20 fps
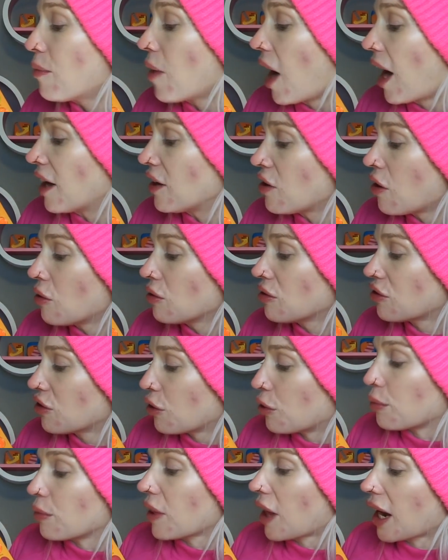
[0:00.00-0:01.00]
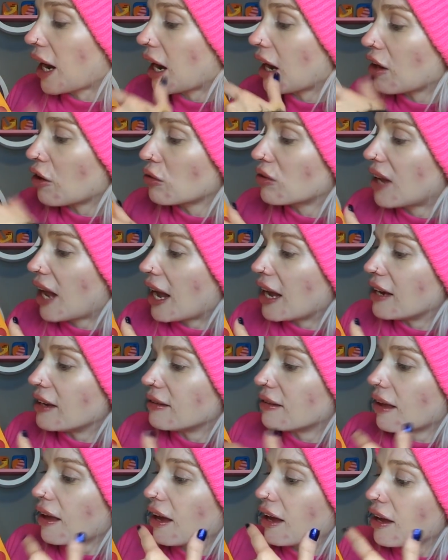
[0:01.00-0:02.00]
but I know some, like I know
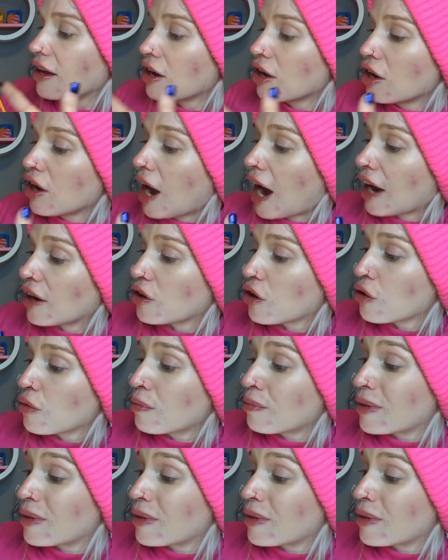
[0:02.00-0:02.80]
daisy, I know